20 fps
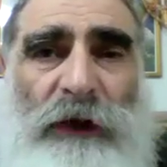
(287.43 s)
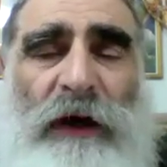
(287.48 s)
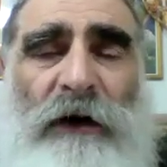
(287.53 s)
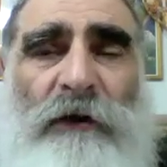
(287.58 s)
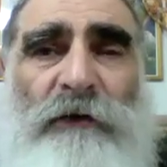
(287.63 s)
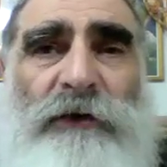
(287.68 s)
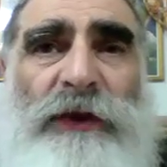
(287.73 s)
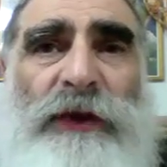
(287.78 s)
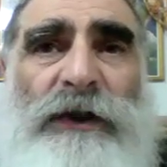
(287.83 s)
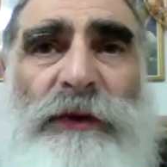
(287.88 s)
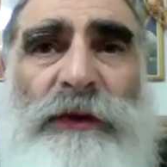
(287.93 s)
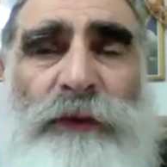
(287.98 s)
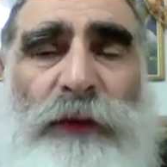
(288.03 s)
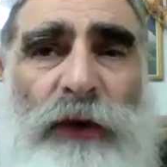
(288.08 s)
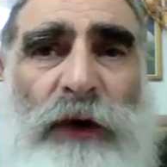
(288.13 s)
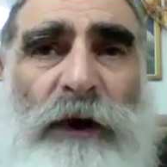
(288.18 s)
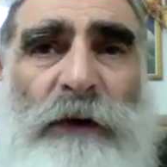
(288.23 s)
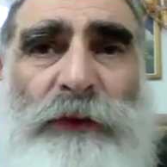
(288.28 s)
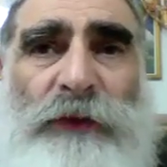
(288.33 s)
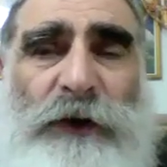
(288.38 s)
of this
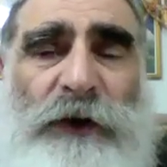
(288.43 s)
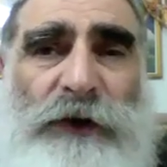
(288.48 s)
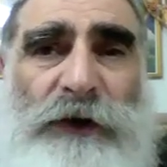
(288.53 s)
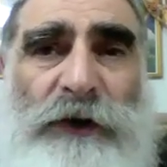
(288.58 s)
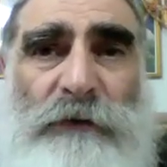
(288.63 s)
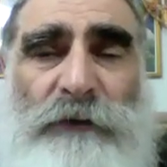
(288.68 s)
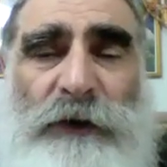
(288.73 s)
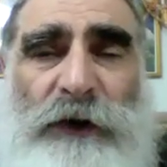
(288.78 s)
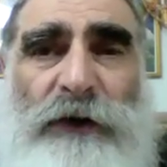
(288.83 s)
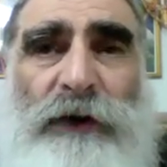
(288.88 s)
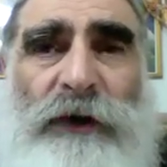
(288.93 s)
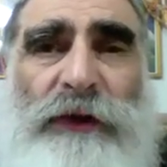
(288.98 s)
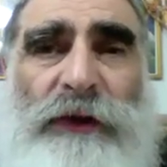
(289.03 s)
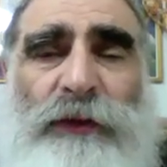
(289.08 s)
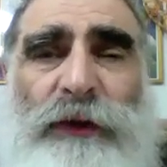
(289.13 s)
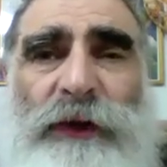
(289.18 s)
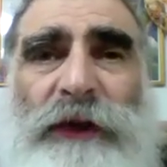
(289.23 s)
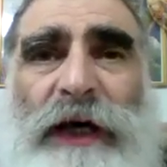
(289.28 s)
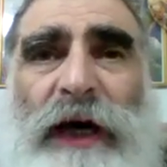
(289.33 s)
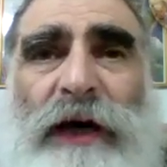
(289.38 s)
poor person,
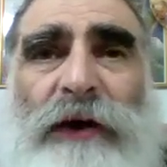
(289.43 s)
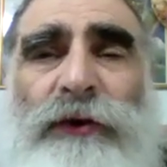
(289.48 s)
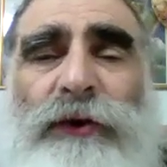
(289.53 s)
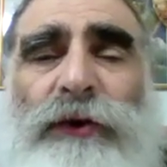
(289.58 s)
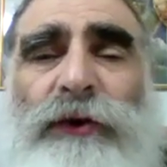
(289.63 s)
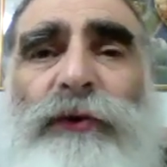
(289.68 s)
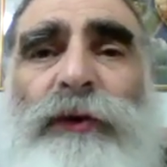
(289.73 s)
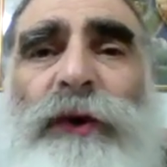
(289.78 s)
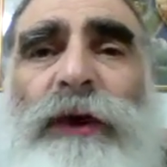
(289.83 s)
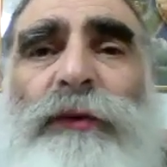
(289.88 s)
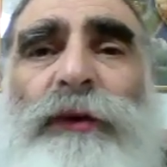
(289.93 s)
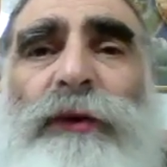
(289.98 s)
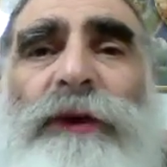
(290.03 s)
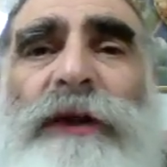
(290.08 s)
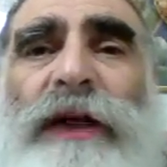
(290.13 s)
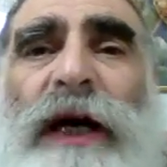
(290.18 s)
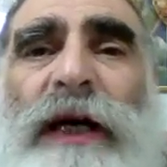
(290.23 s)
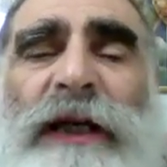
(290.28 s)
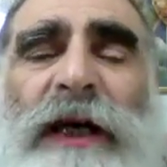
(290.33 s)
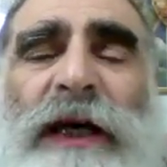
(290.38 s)
because without you, he
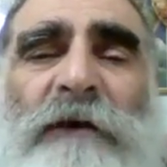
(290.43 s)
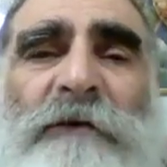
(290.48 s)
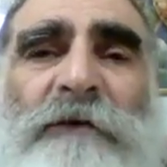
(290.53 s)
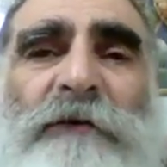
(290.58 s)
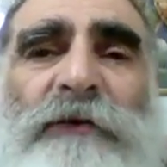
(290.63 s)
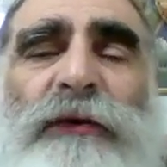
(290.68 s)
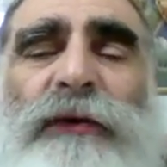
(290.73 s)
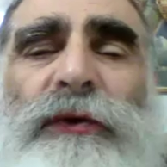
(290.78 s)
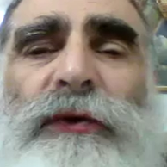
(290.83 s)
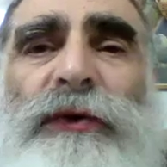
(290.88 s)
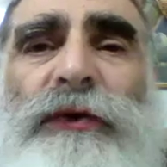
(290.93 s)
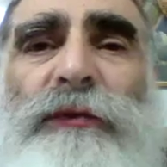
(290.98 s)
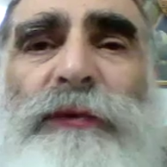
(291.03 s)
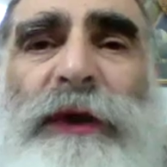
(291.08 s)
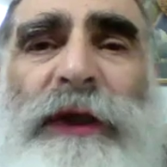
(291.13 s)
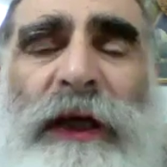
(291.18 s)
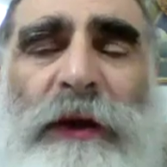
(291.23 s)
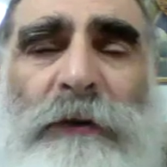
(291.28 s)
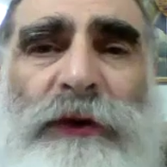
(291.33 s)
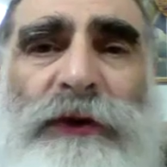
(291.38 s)
would not have food to
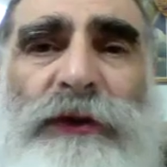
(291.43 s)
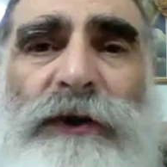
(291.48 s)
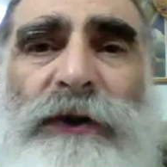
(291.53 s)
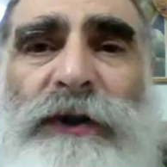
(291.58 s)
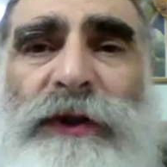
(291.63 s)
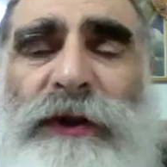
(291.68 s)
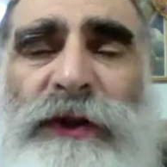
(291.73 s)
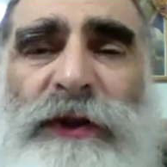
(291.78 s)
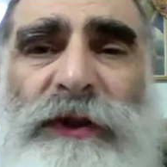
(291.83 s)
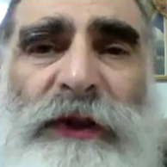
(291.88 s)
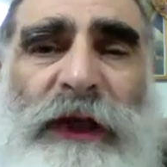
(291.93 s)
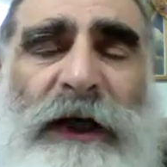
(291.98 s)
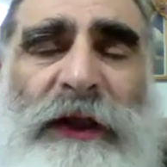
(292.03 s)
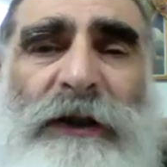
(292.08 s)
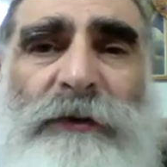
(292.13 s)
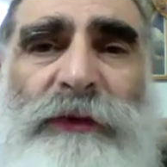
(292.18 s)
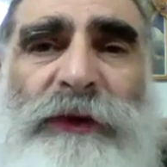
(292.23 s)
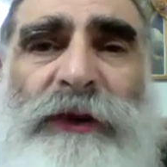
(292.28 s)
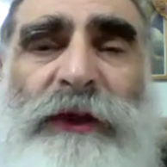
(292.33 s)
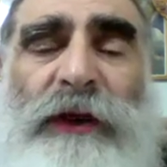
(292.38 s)
be able to
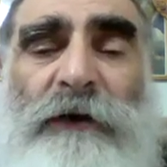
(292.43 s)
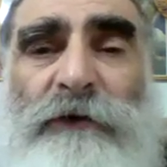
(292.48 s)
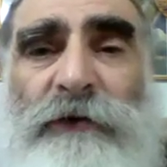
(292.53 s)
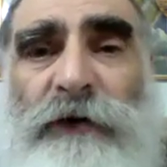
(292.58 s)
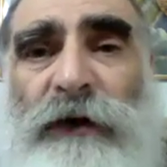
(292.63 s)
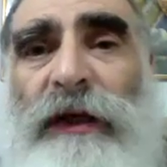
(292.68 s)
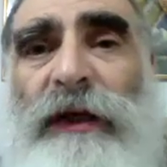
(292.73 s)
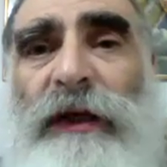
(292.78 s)
sustain himself,